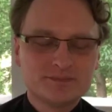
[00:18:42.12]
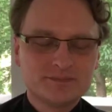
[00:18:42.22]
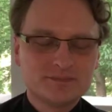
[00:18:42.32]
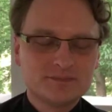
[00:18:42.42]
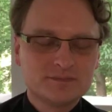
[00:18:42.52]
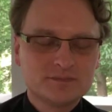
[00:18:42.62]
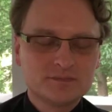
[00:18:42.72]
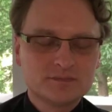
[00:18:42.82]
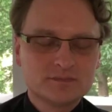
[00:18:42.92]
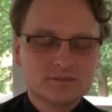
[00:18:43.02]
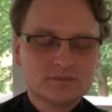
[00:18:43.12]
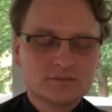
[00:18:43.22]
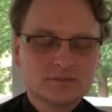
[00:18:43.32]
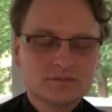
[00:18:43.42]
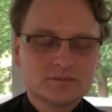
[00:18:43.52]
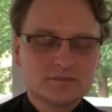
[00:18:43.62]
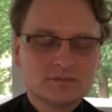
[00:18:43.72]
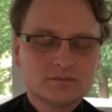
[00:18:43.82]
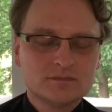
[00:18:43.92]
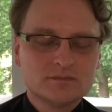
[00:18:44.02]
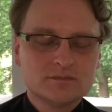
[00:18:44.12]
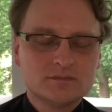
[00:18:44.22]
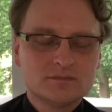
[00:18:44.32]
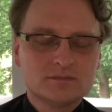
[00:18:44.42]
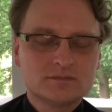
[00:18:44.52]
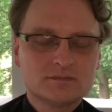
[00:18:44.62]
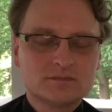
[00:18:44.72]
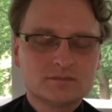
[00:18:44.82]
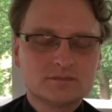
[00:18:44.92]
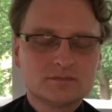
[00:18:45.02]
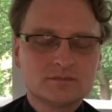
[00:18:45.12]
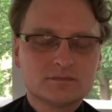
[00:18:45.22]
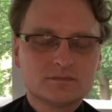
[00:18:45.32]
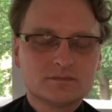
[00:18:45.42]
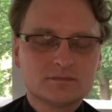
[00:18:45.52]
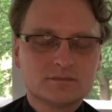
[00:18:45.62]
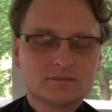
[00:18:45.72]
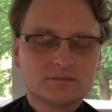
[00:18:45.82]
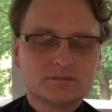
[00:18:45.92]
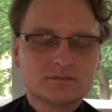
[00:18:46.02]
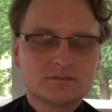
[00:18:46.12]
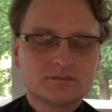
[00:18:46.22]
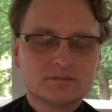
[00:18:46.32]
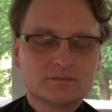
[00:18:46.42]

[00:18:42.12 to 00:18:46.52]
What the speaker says: [no speech]